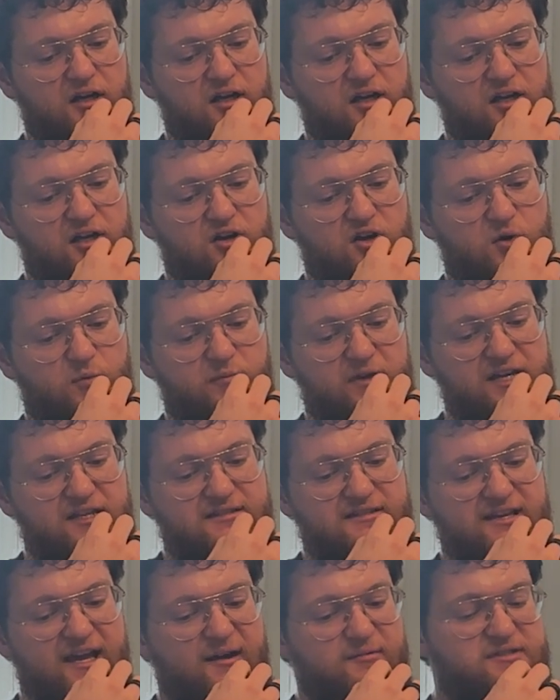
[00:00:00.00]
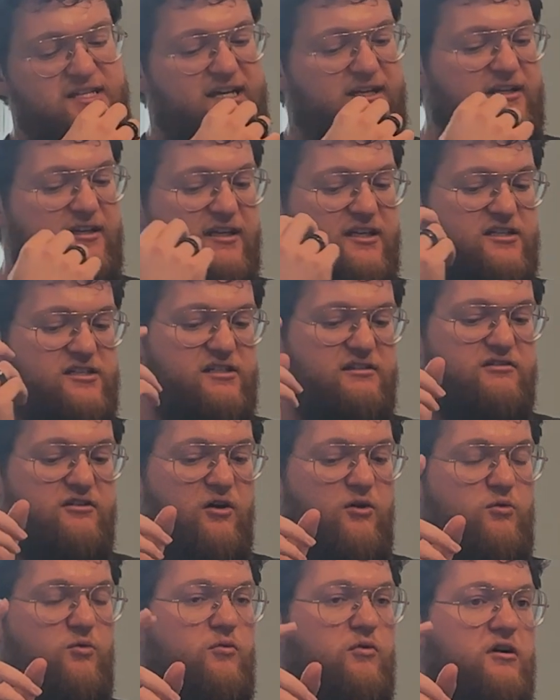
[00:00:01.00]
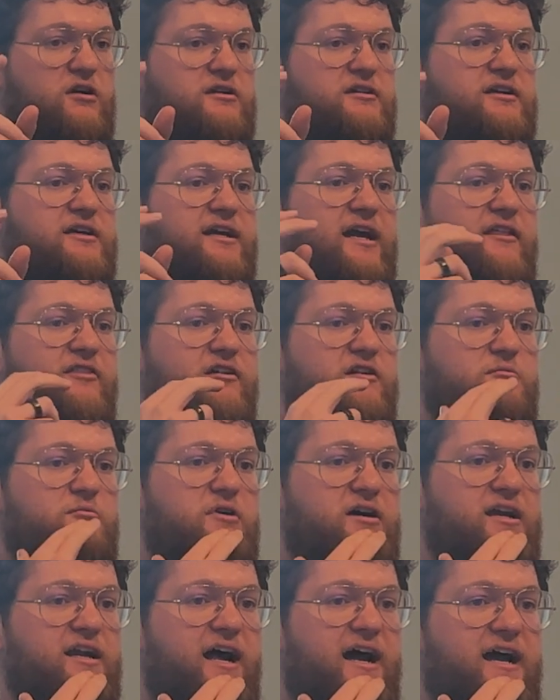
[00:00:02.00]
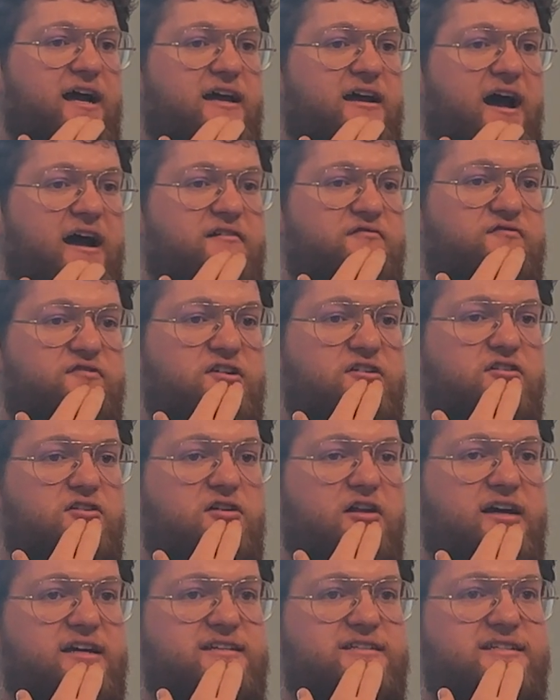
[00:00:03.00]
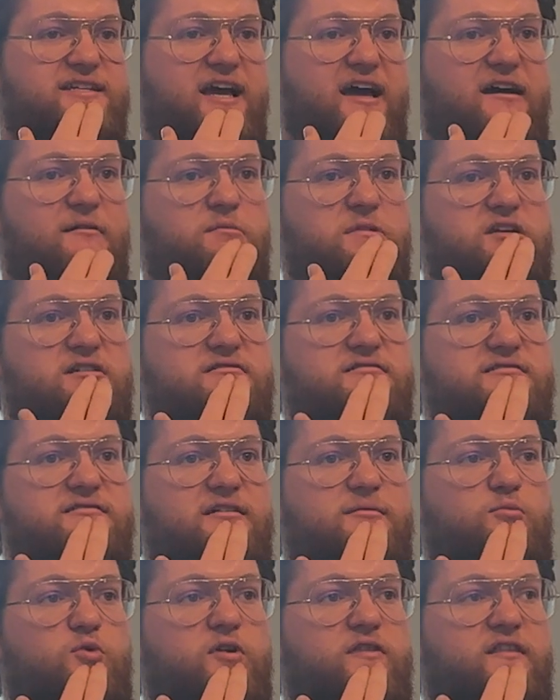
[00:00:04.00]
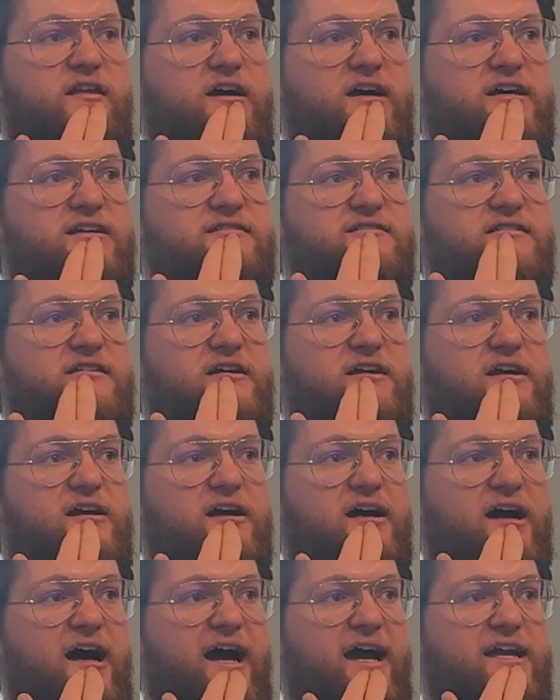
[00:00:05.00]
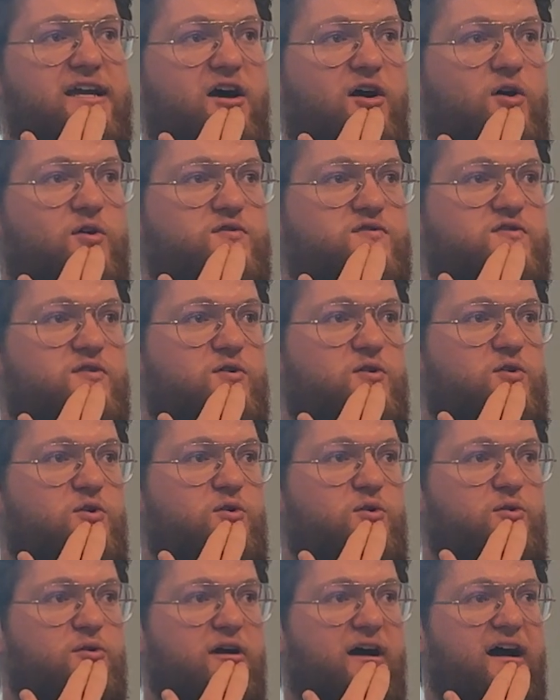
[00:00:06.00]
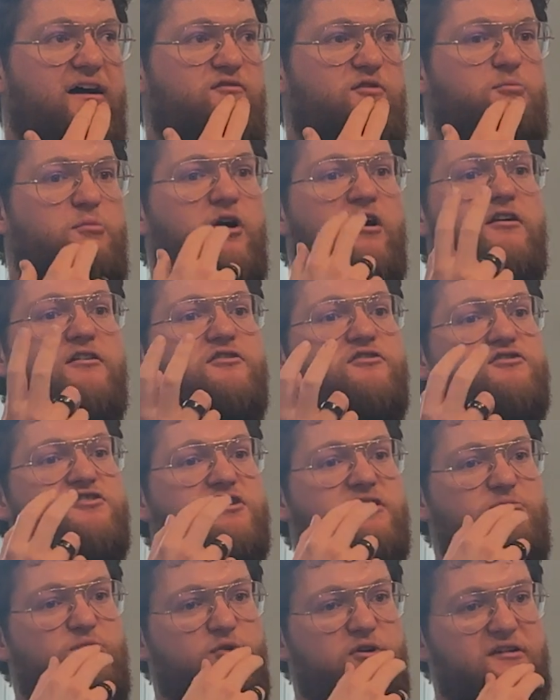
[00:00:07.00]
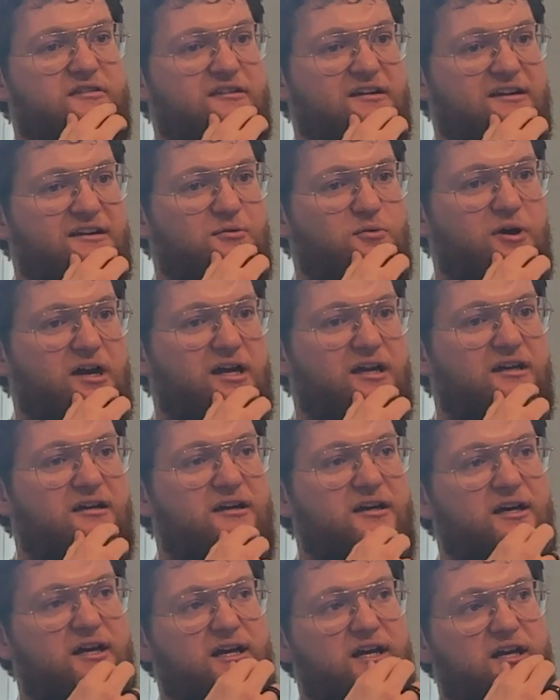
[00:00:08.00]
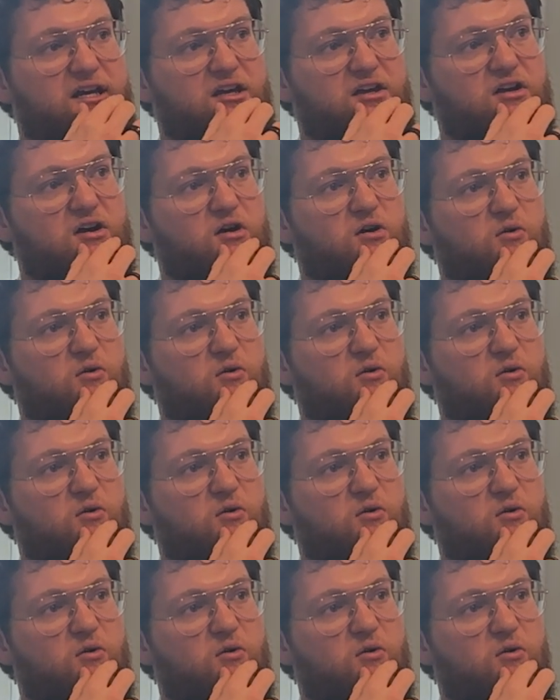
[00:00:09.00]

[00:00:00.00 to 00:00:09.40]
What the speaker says: me and Sam technically don't work together, but I feel like Sam is someone that I also have a partnership with in a way. We're